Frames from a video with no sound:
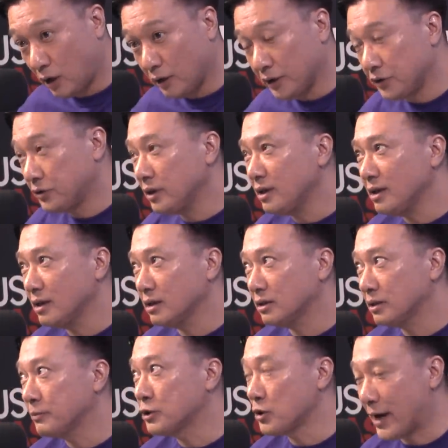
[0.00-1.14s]
is it
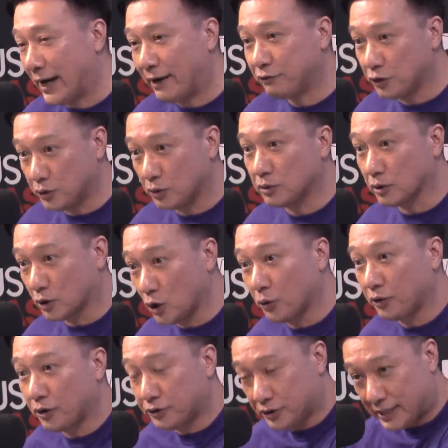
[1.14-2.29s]
something you have to do to go
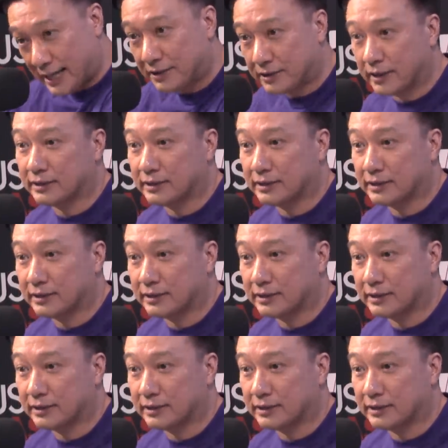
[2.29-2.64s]
there to that day?